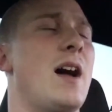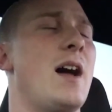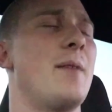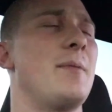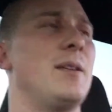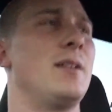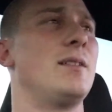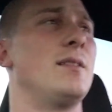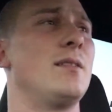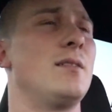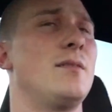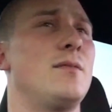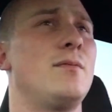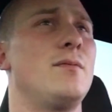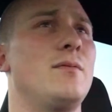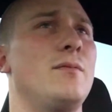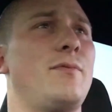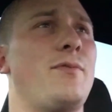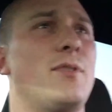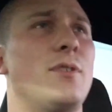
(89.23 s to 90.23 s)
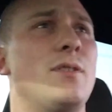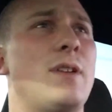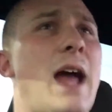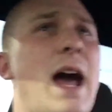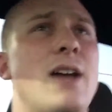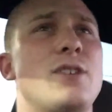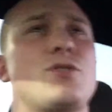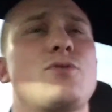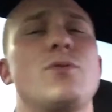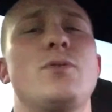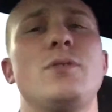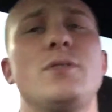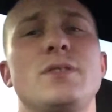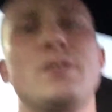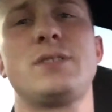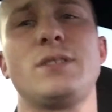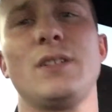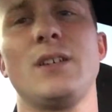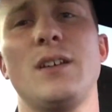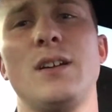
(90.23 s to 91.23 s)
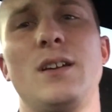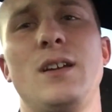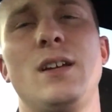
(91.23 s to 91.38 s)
mean, for naturals,